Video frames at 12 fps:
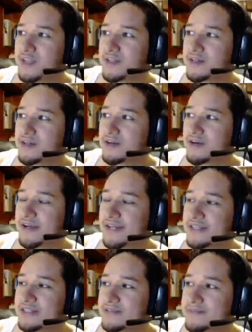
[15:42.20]

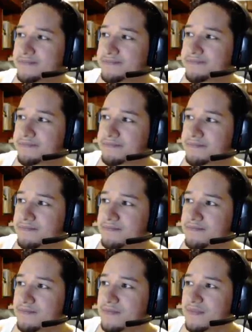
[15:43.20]
Alright.
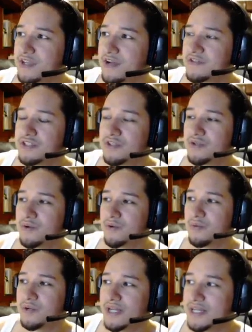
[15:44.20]
Obviously you want
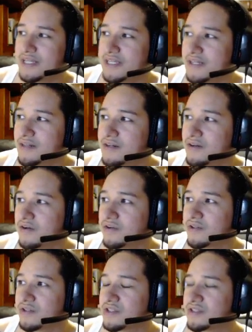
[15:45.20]
198 on all
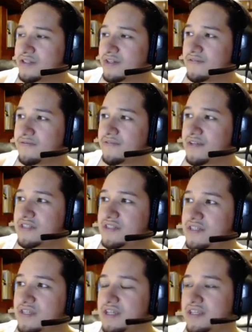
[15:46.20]
your stuff as
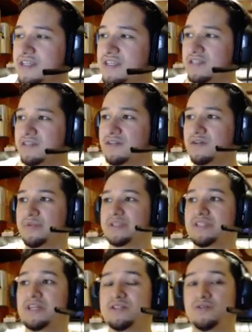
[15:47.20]
a healer
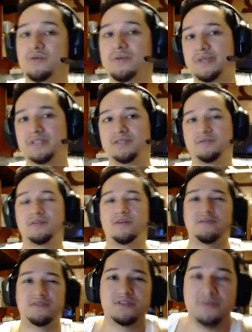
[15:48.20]
besides your weapons,
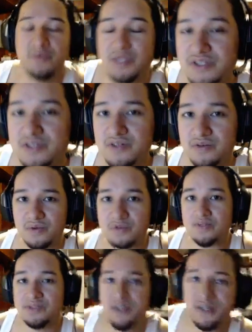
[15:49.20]
obviously, because you don't want
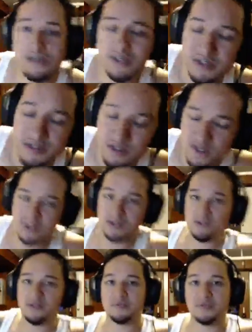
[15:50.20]

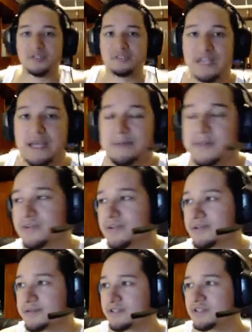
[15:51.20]
plus damage, right?
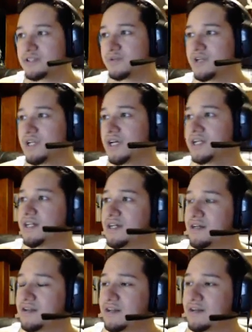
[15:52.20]
You just want 99
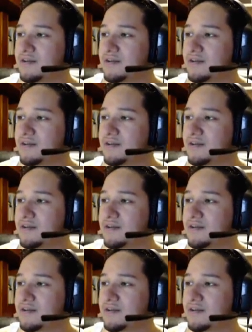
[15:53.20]
on there.